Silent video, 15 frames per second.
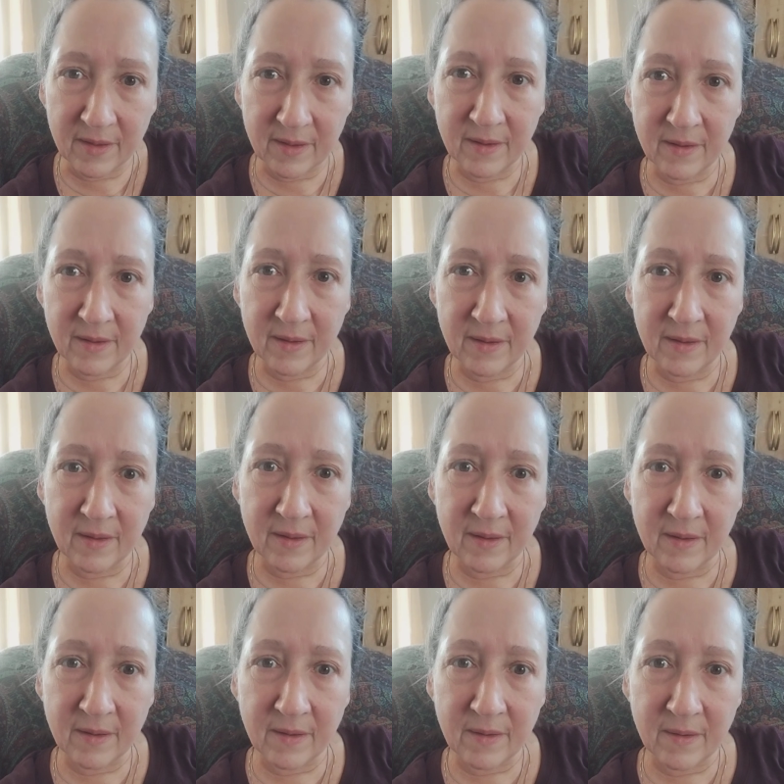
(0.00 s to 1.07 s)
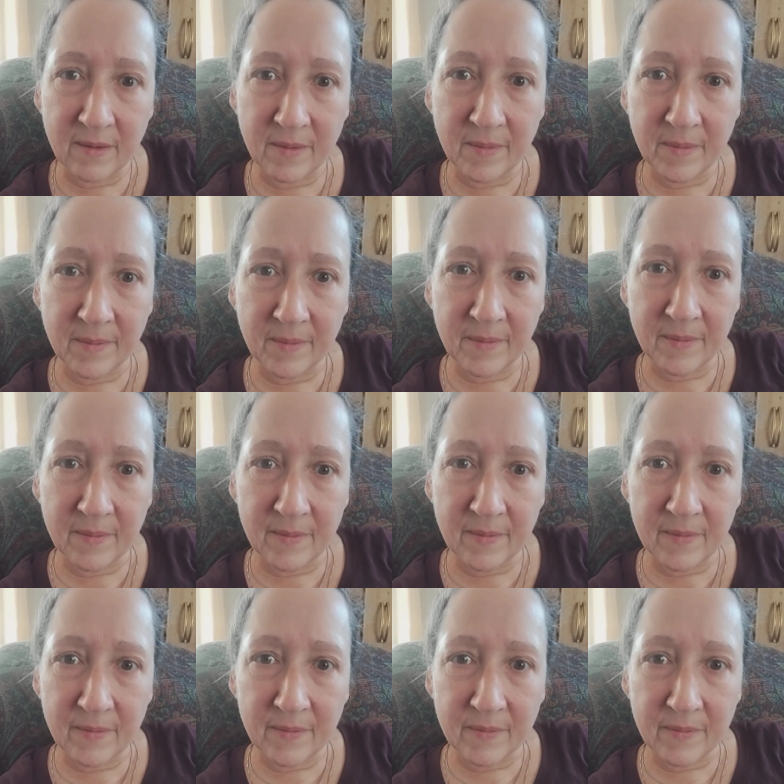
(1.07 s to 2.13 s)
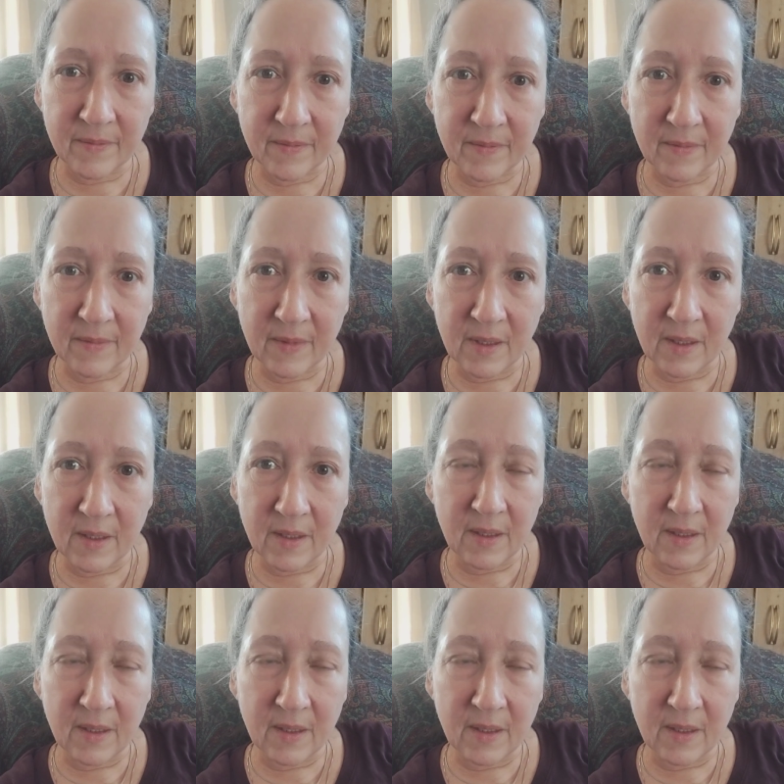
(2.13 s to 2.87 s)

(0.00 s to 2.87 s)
Nothing is said.